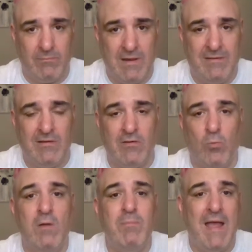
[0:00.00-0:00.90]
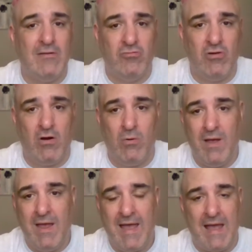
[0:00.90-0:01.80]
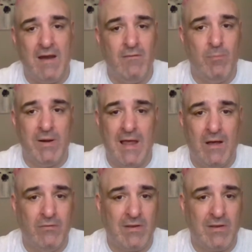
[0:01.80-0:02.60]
It's just a one-man show, and everybody else,